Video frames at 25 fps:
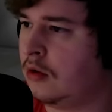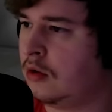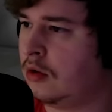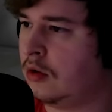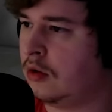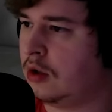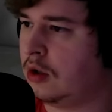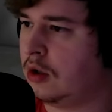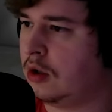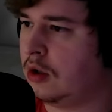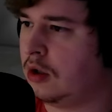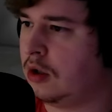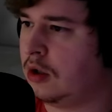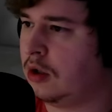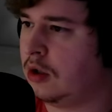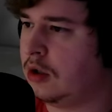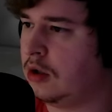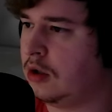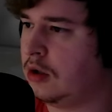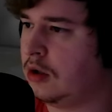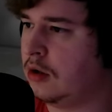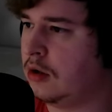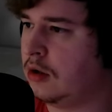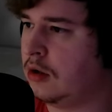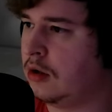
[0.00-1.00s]
Oh,
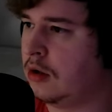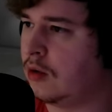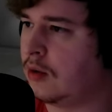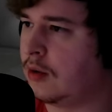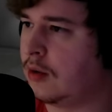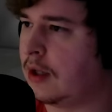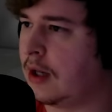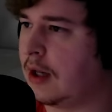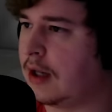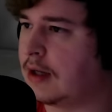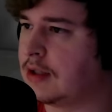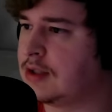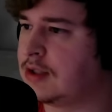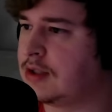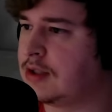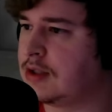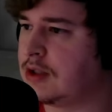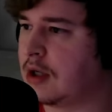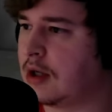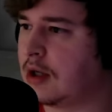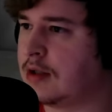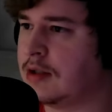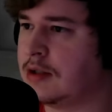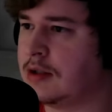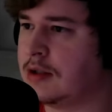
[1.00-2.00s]
he got
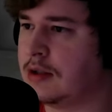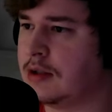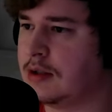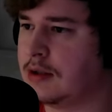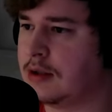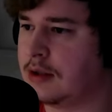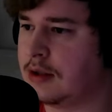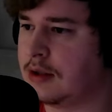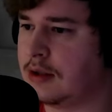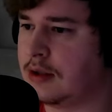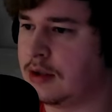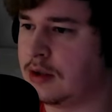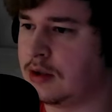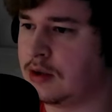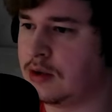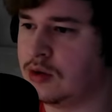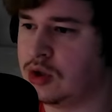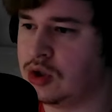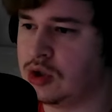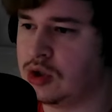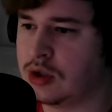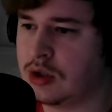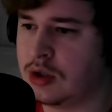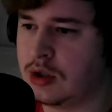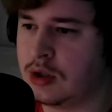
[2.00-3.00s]
stunned.
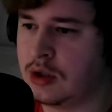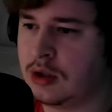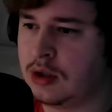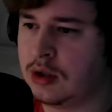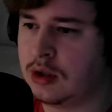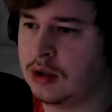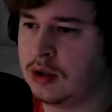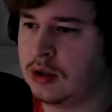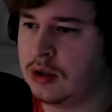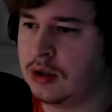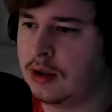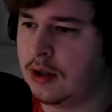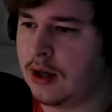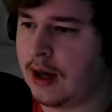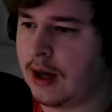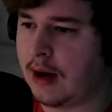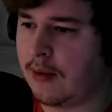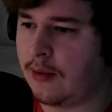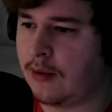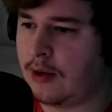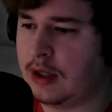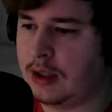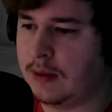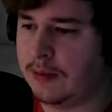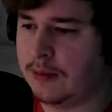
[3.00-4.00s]
Huge. I
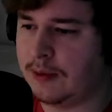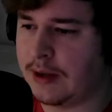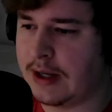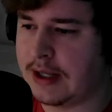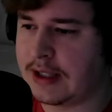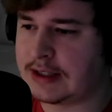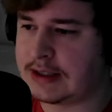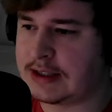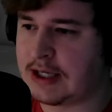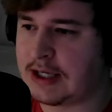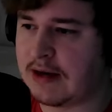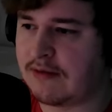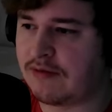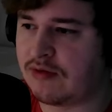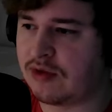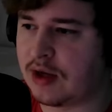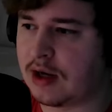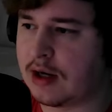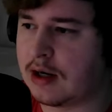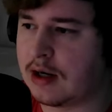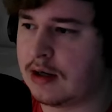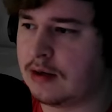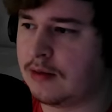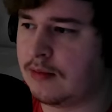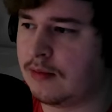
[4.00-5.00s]
wanted to play it safe
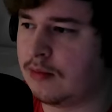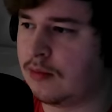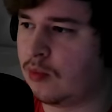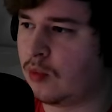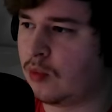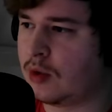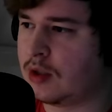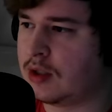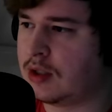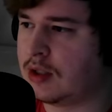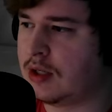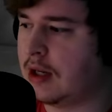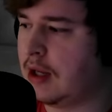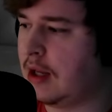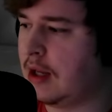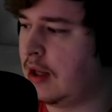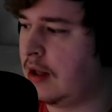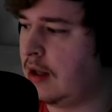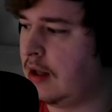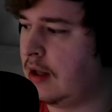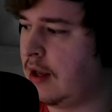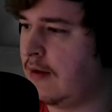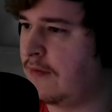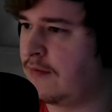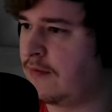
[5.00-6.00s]
there. One
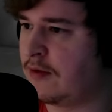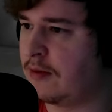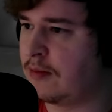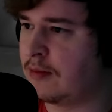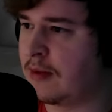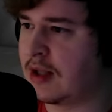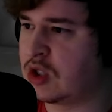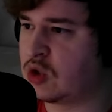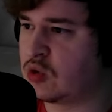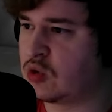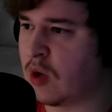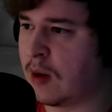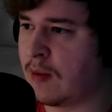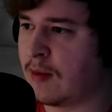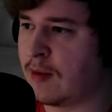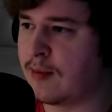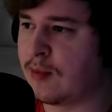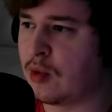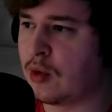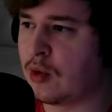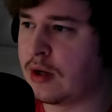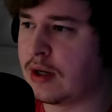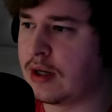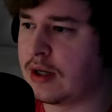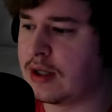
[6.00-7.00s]
hit from that swipey
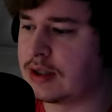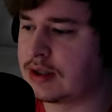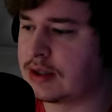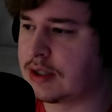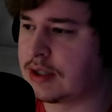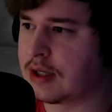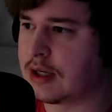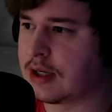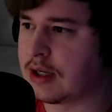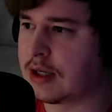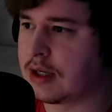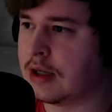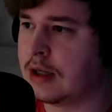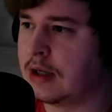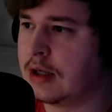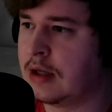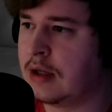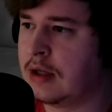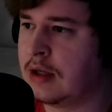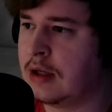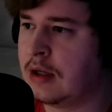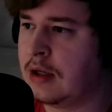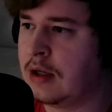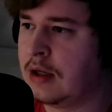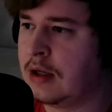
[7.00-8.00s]
boy is uh,
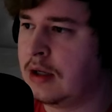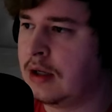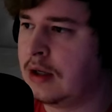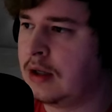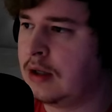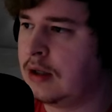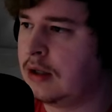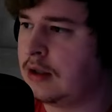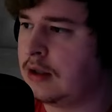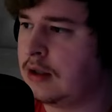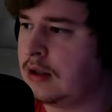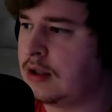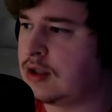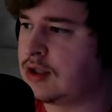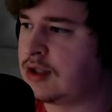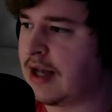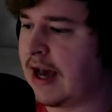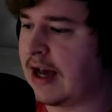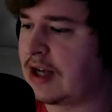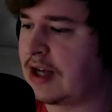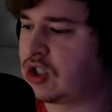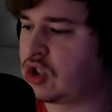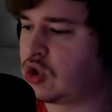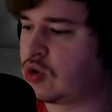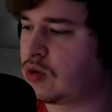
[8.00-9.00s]

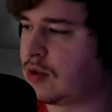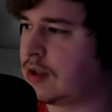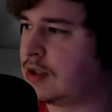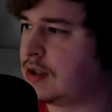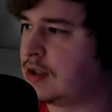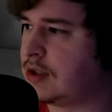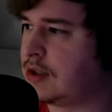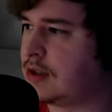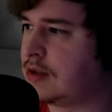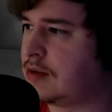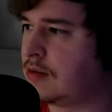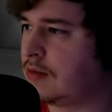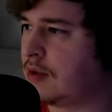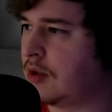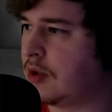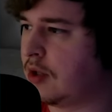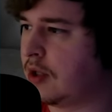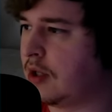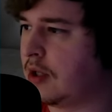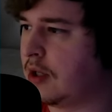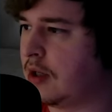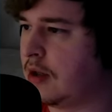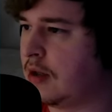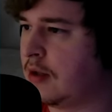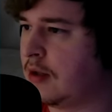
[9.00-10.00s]
disastrous,
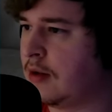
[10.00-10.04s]
really.